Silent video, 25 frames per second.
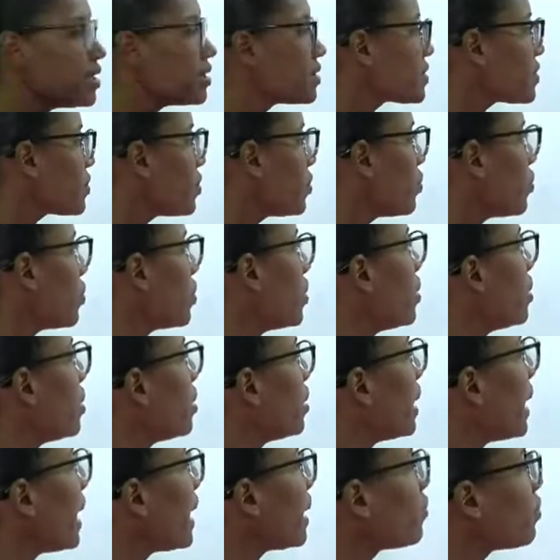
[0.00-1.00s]
So,
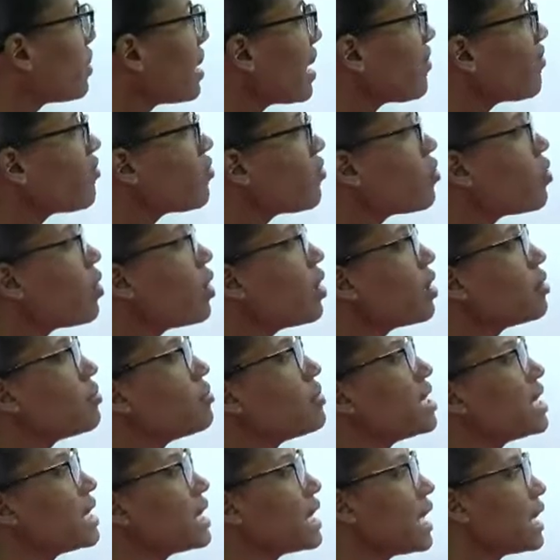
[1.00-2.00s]
and we have
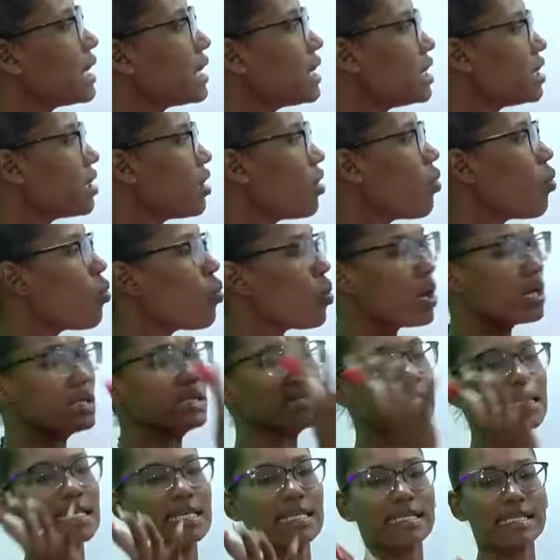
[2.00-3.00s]
one main idea.
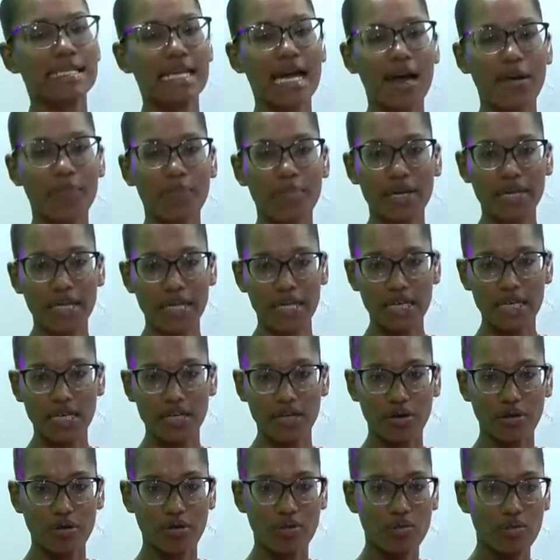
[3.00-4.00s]
One thing is happening
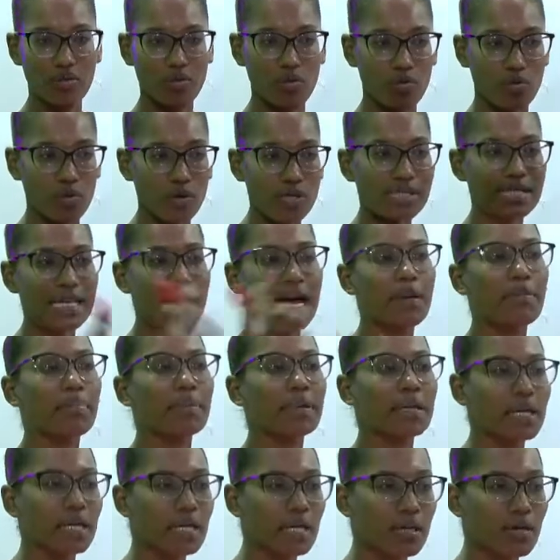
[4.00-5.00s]
here. What's
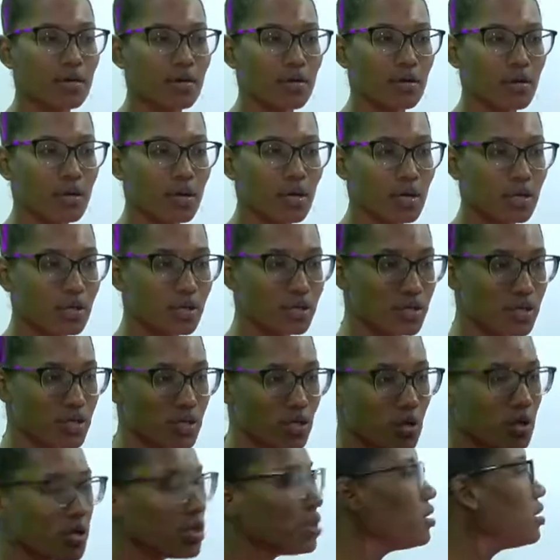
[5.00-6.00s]
happening here?
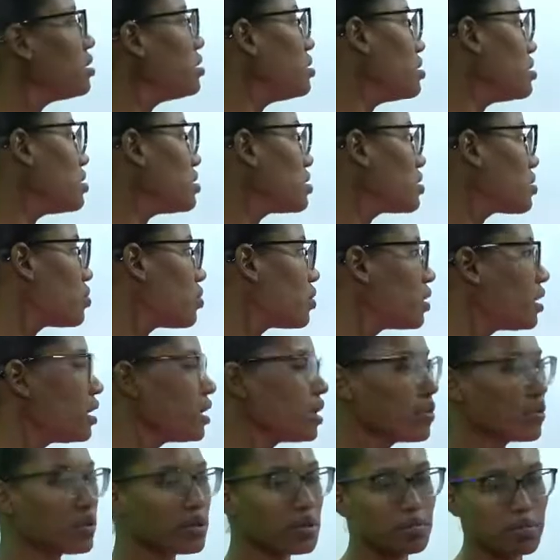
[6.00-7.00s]
John is
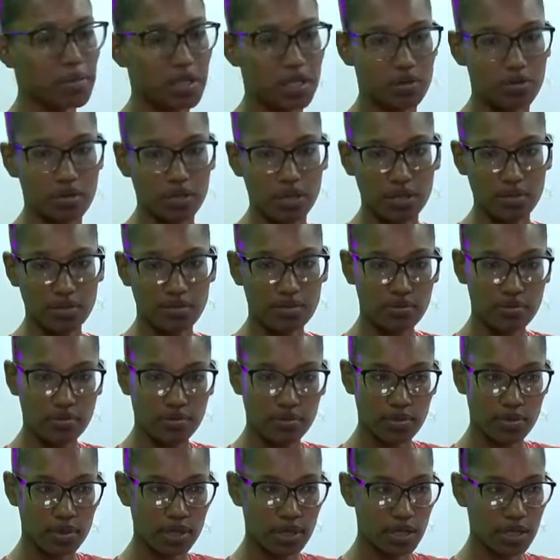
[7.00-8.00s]
quarreling with Mary.
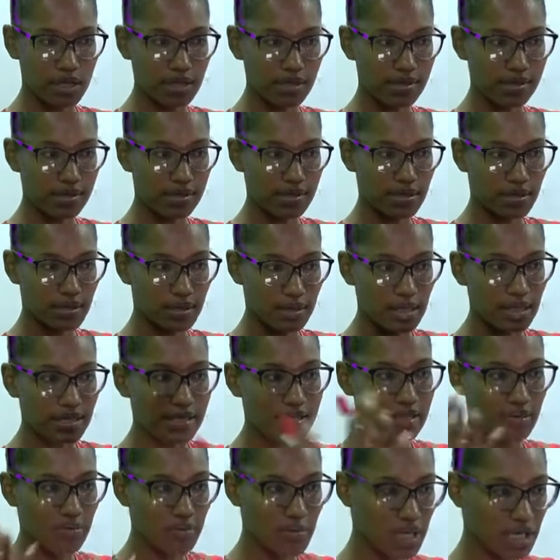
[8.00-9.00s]
Yes?
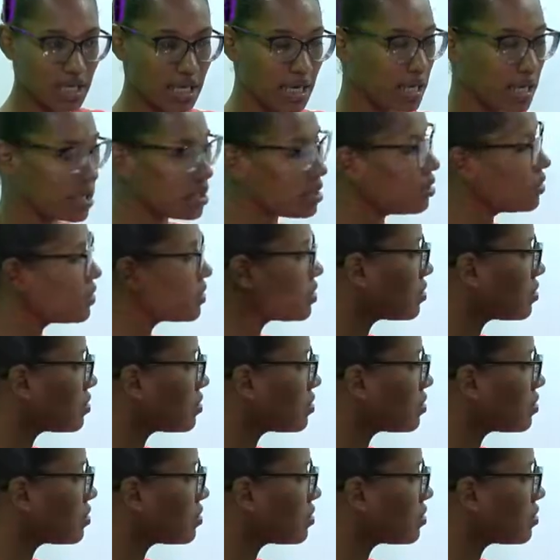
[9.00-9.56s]
That's the main idea.